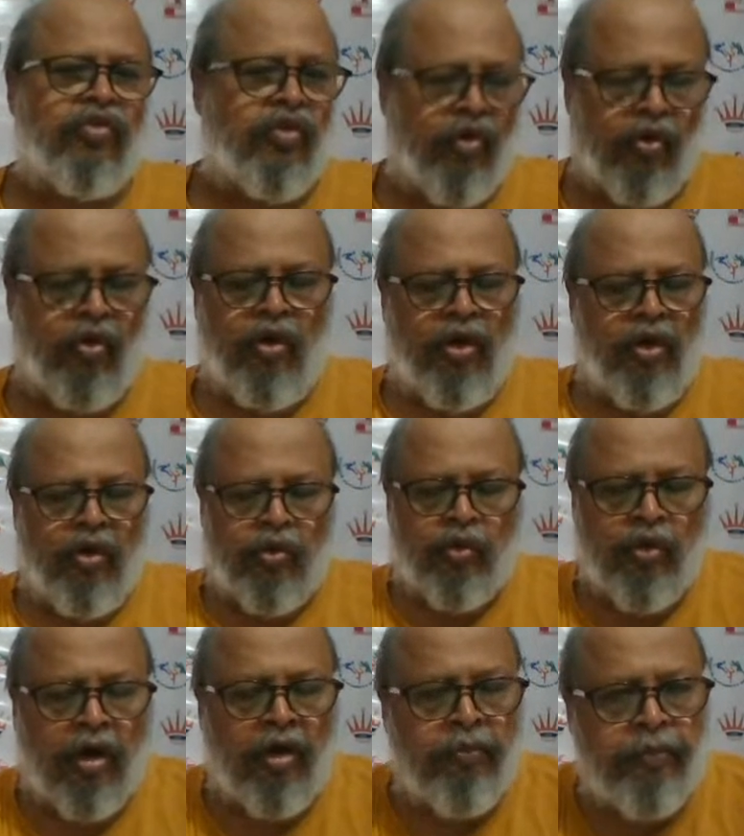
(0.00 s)
So, do
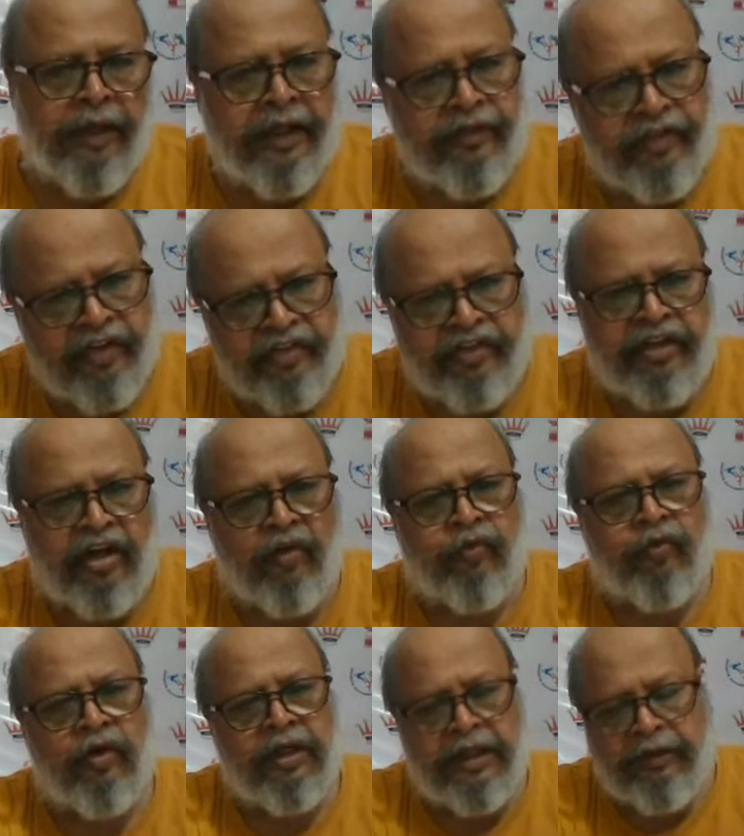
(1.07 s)
not play. Just
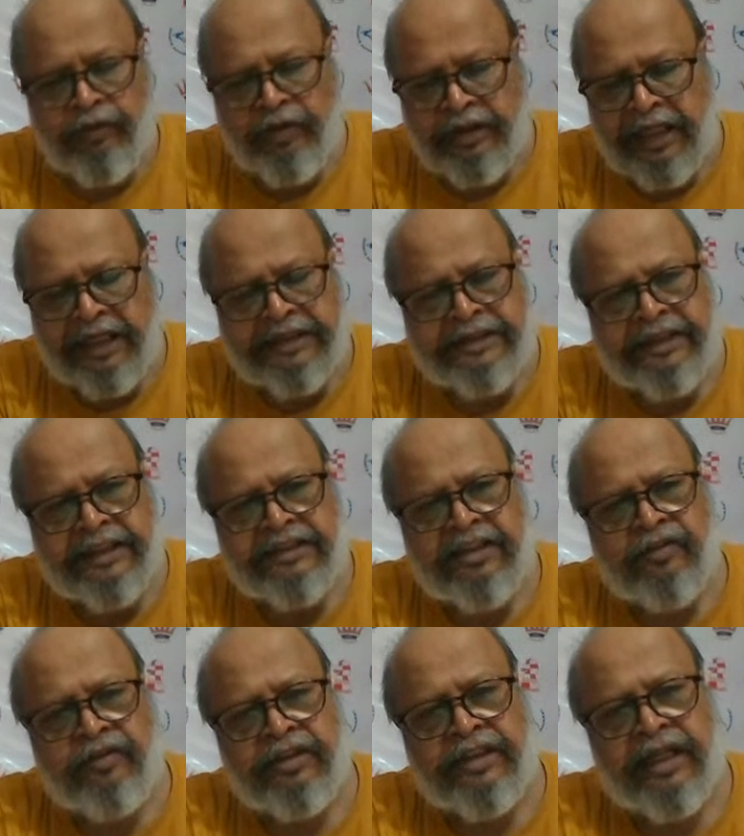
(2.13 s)
enough. Win the exchange
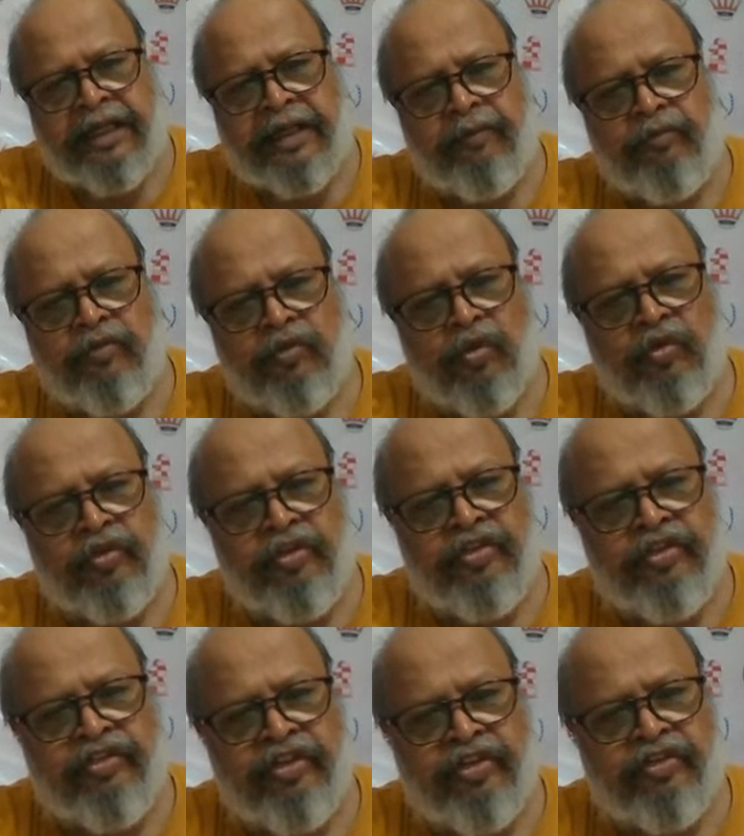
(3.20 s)
and win the game. No, this
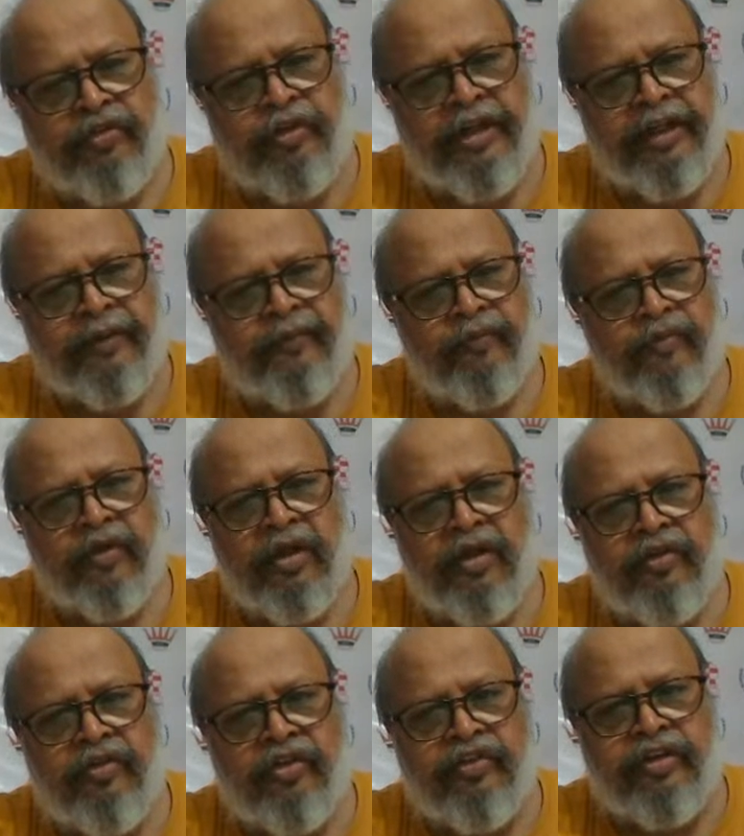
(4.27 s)
is just winning.
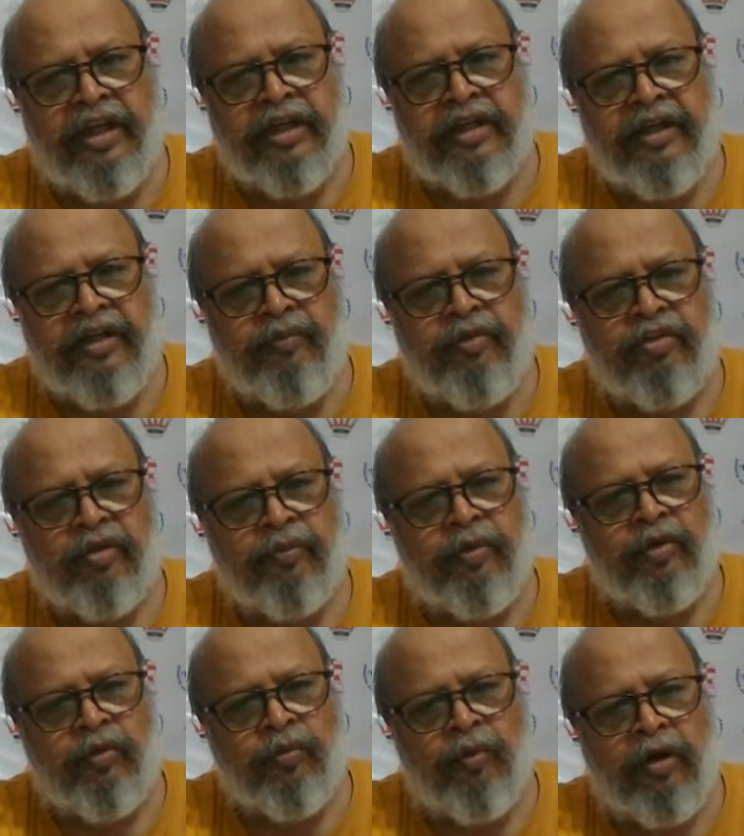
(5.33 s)
Just take it, bishop
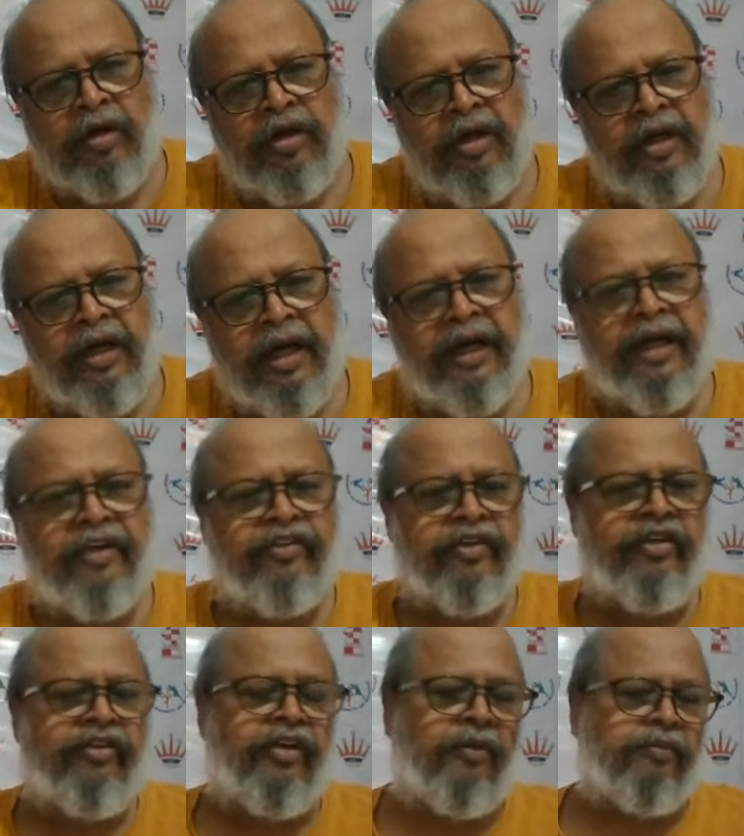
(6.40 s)
into pawn and
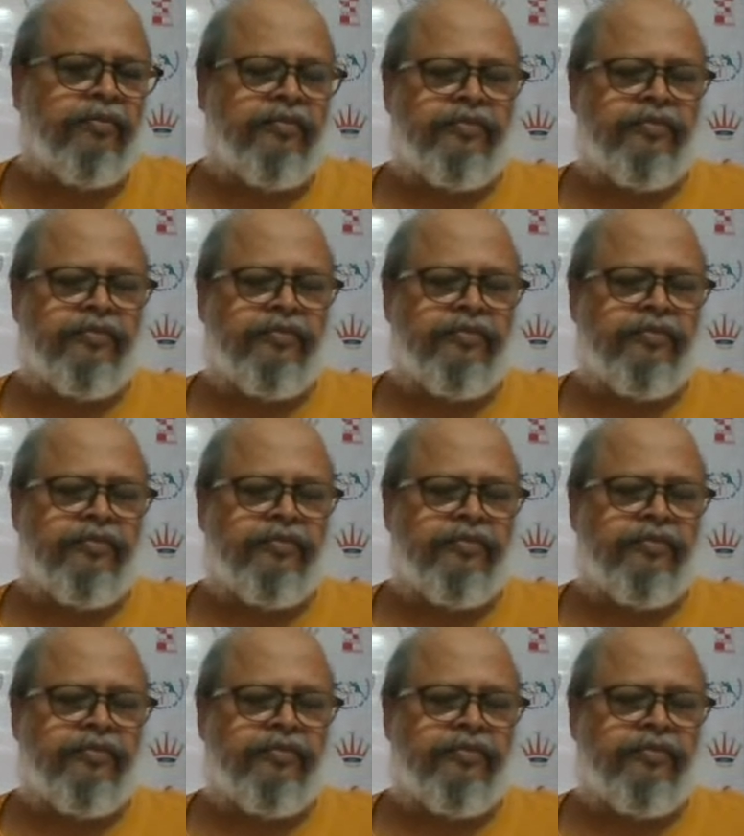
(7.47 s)
exchange up.